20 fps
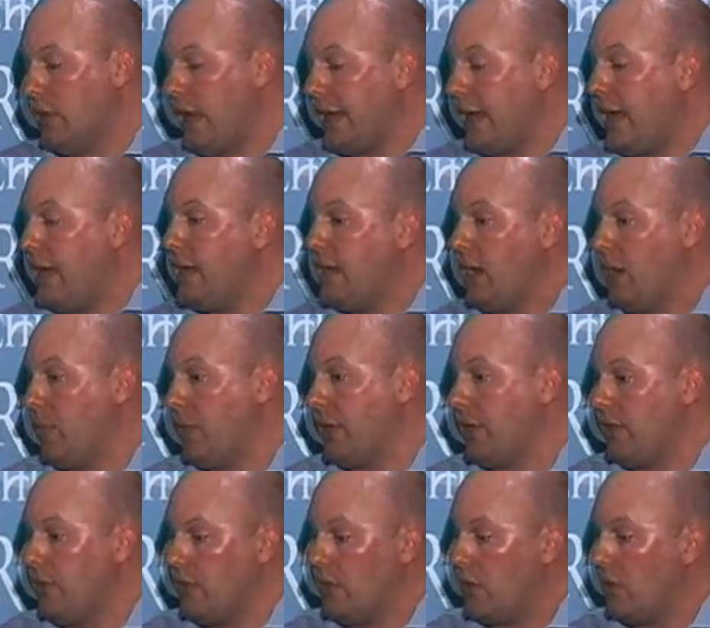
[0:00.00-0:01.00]
like any
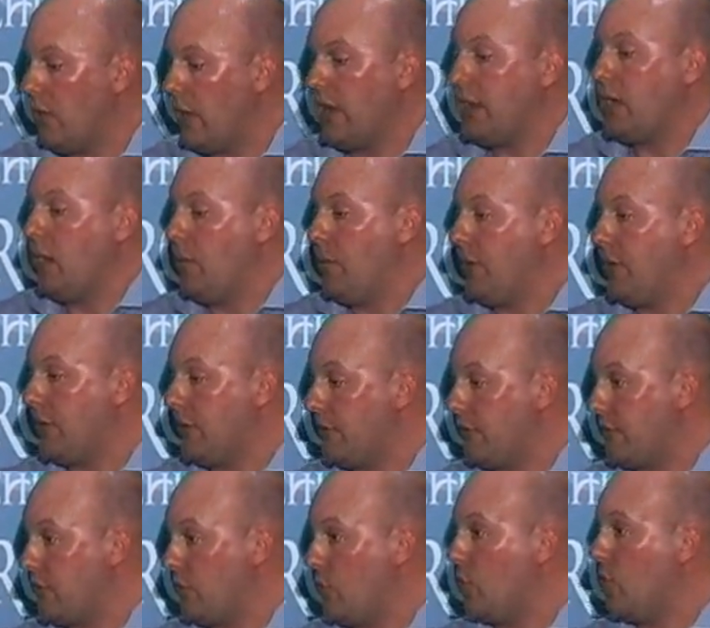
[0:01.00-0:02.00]
company, you know, any company can
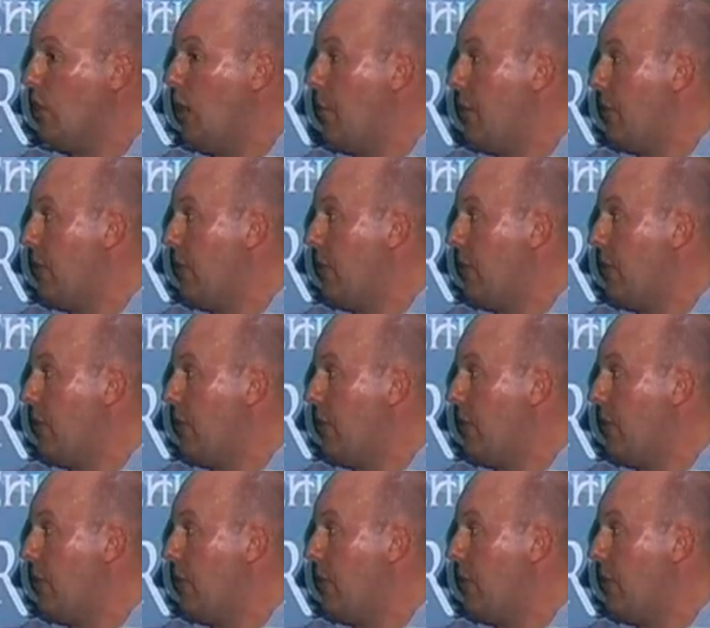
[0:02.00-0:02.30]
screw up